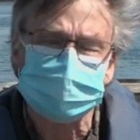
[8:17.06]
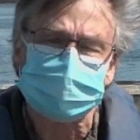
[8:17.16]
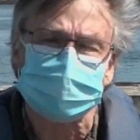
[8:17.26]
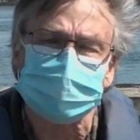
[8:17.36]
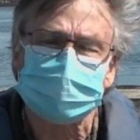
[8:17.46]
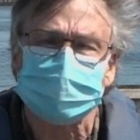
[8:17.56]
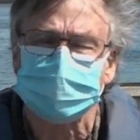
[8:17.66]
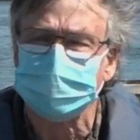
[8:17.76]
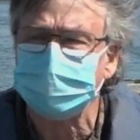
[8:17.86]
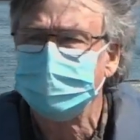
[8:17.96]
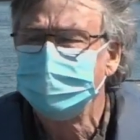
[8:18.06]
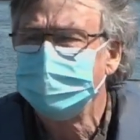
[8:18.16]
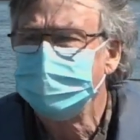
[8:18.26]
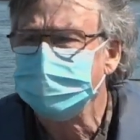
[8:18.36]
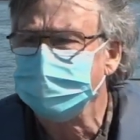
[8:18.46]
sugar kelp
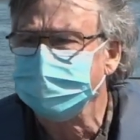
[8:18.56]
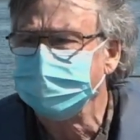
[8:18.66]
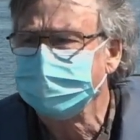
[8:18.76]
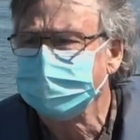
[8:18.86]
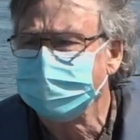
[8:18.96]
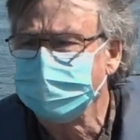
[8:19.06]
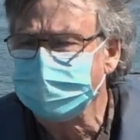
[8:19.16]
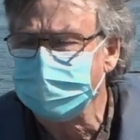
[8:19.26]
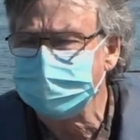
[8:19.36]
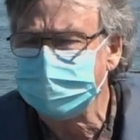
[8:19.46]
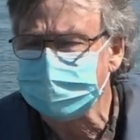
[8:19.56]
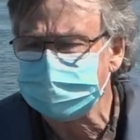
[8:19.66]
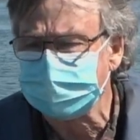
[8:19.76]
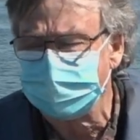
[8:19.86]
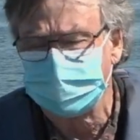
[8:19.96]
and
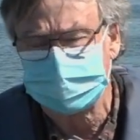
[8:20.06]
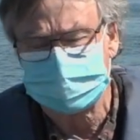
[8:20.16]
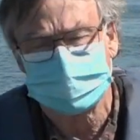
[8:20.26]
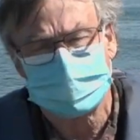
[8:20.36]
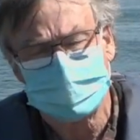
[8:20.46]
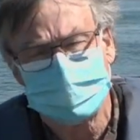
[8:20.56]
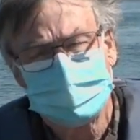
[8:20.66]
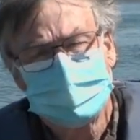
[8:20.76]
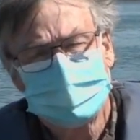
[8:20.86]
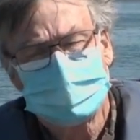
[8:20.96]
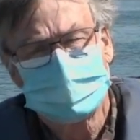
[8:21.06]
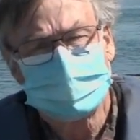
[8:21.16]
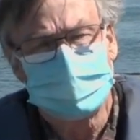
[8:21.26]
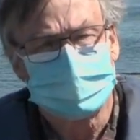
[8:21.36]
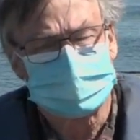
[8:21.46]
land-based harvesting.
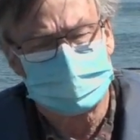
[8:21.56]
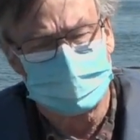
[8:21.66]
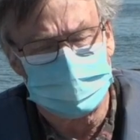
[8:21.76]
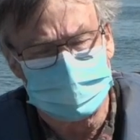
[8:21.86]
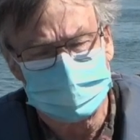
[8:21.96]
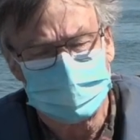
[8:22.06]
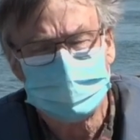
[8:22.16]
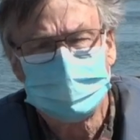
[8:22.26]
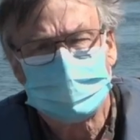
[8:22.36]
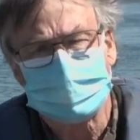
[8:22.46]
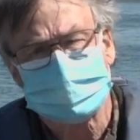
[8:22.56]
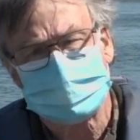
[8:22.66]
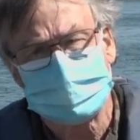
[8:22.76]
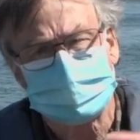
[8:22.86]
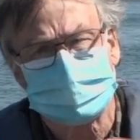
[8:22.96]
I've explained our
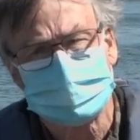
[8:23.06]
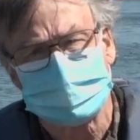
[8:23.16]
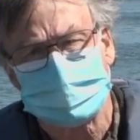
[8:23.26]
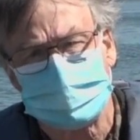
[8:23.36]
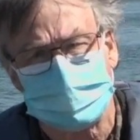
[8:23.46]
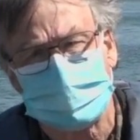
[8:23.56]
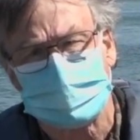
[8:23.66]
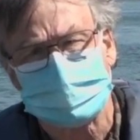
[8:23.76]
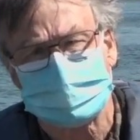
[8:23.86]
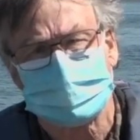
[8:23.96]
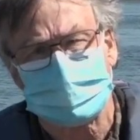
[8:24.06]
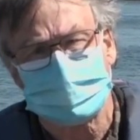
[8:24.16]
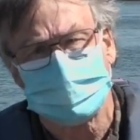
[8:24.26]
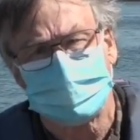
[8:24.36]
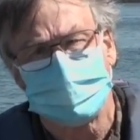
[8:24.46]
seasons are reversed; they're
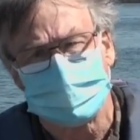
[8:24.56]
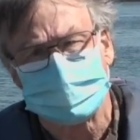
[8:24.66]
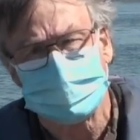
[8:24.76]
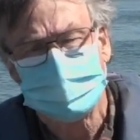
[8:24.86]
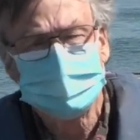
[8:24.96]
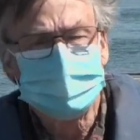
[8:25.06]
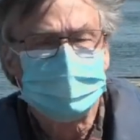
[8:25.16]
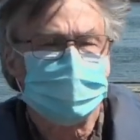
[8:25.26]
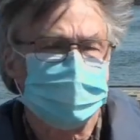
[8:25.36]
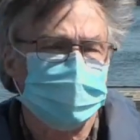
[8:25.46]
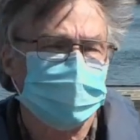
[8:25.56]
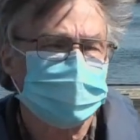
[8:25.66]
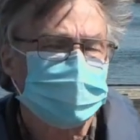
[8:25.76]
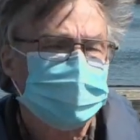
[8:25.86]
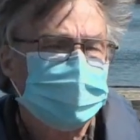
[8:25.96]
kind of flipped.
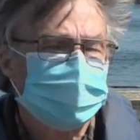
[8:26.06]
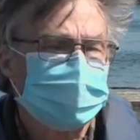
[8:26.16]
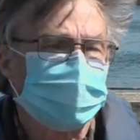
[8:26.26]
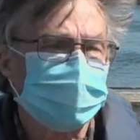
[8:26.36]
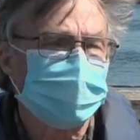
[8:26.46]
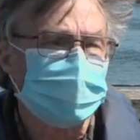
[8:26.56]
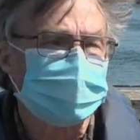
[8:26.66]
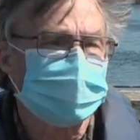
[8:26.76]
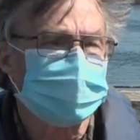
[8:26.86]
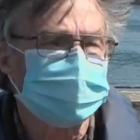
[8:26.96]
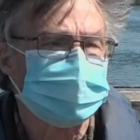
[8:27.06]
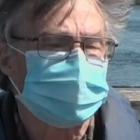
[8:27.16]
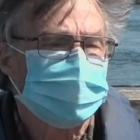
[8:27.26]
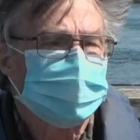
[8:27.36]
The other thing is,